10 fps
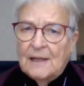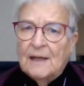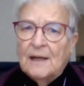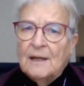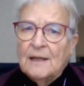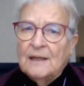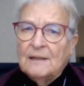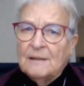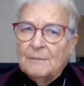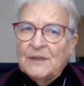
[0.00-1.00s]

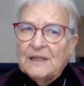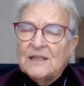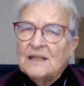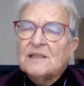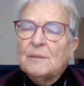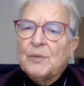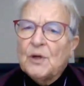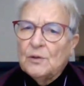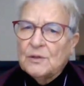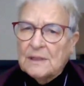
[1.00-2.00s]
It's a
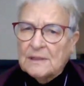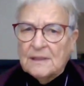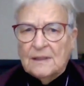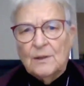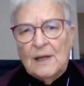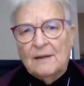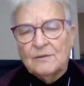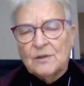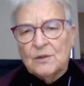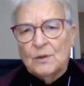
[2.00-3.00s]
process. You
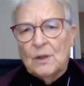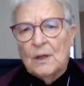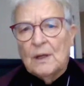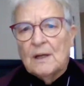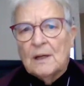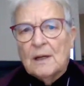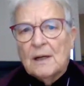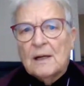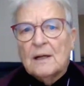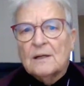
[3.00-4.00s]
have to
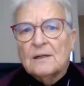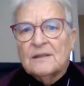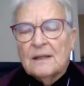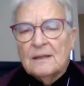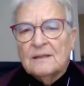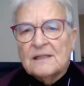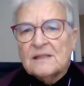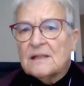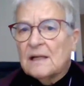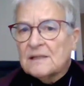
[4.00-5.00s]

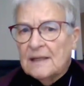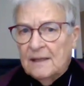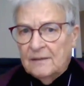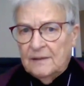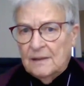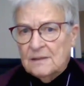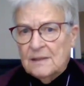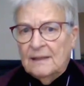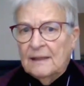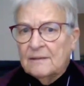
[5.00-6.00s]
discuss
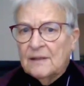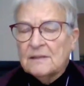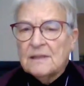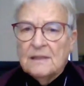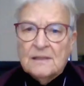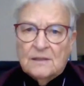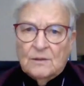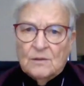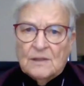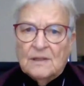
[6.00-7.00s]
ethics and ethics
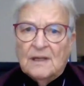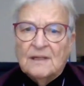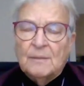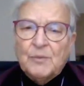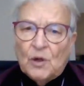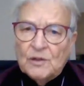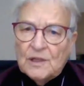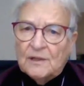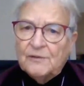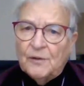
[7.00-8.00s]
issues in a
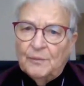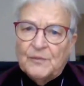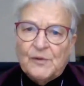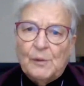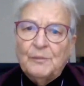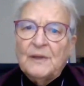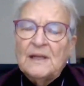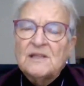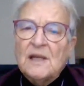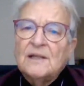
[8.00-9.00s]
project from
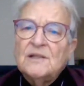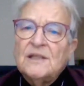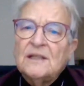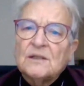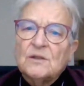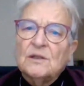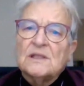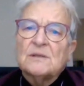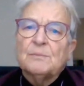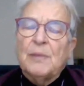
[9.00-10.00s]
its idea to
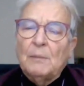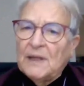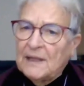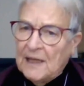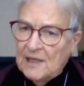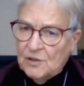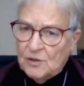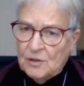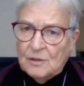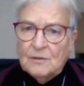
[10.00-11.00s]
its
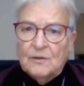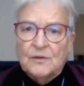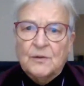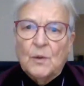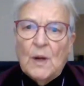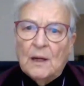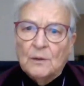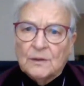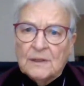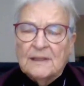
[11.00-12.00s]
publication.
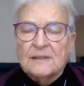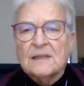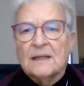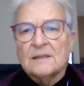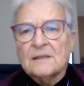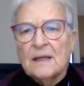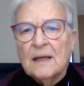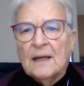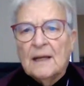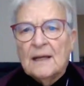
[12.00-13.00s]
Throughout,
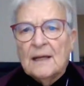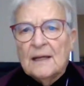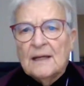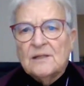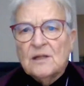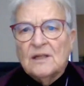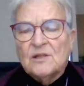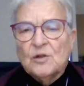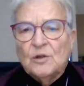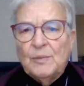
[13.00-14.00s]

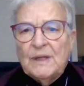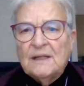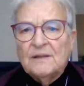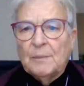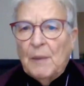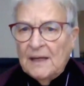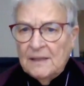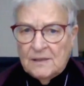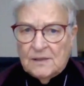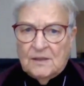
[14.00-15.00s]
it should be in the
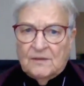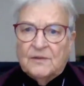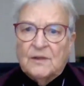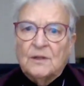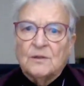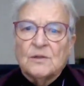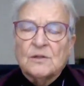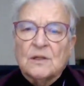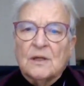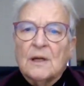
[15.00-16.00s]
minds of
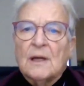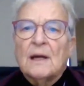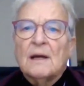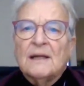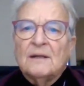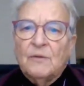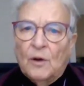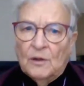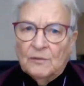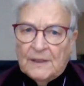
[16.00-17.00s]
those
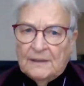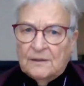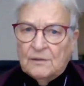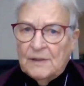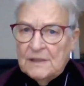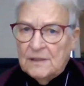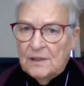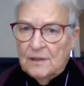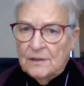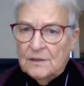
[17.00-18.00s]
involved in the
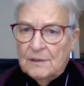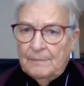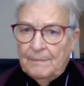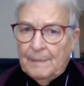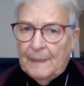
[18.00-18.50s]
research.